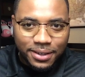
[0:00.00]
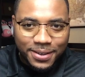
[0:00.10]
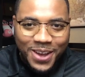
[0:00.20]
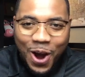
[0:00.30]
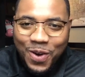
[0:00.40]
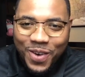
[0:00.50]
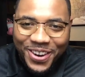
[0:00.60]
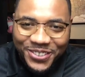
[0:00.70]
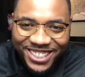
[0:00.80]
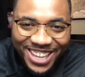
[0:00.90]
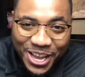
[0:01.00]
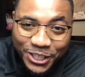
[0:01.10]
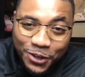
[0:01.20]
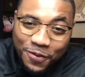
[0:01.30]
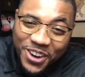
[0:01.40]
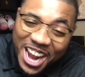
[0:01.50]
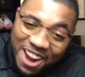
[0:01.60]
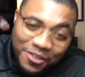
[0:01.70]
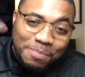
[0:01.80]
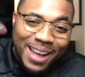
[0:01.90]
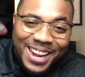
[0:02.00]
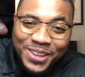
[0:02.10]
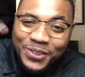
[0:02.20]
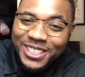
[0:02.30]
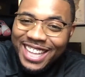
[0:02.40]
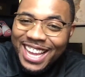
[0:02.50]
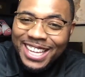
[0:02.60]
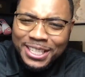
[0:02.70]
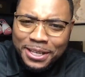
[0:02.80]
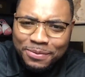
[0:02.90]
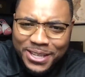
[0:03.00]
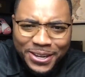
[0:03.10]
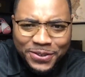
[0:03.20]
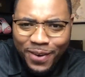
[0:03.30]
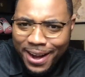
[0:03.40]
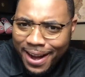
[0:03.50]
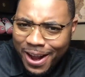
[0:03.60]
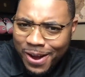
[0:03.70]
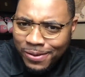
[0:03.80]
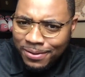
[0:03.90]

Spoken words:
All right. So for everybody who's thinking to themselves right now,